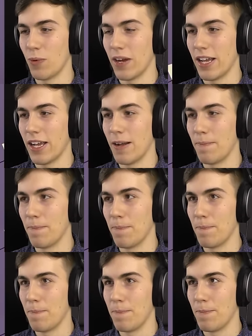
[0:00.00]
why um,
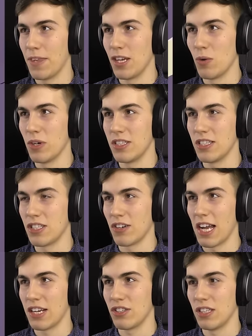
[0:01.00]
the noises are
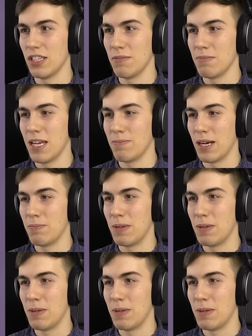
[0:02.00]
actually made by